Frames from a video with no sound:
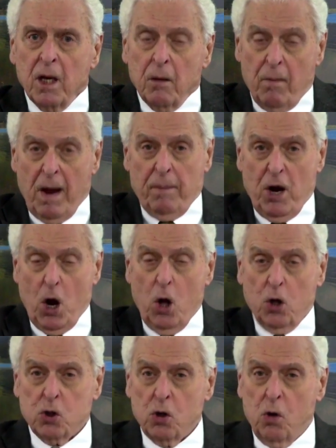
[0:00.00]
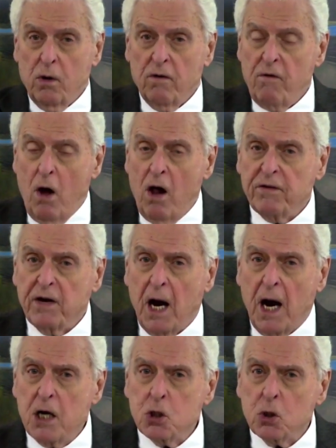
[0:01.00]
Maybe also involving
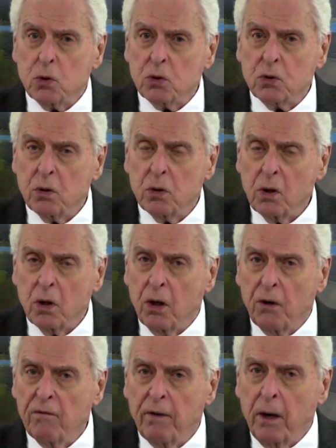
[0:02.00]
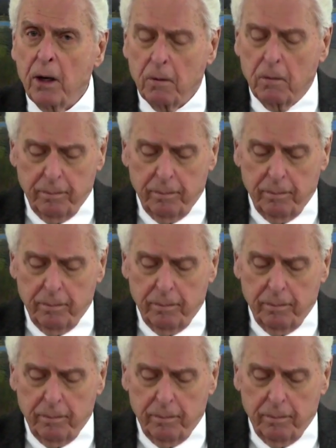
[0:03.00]
angels to intervene.